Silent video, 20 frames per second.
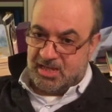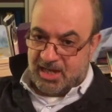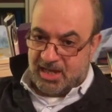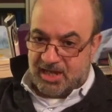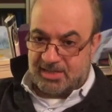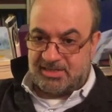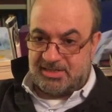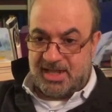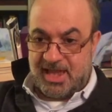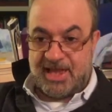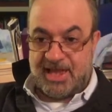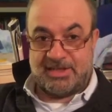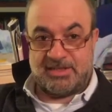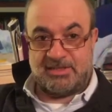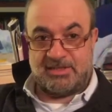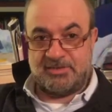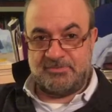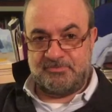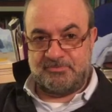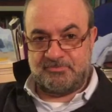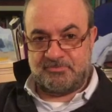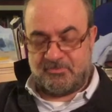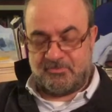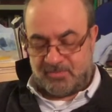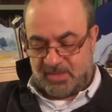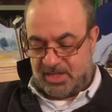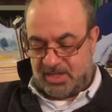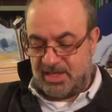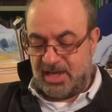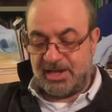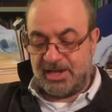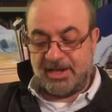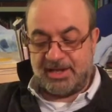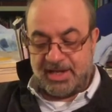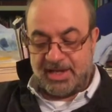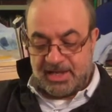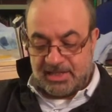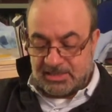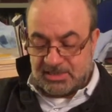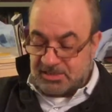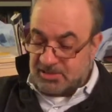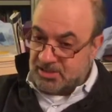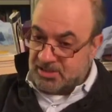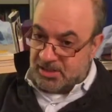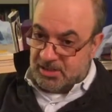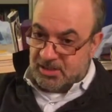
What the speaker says: At the end, Jan Eras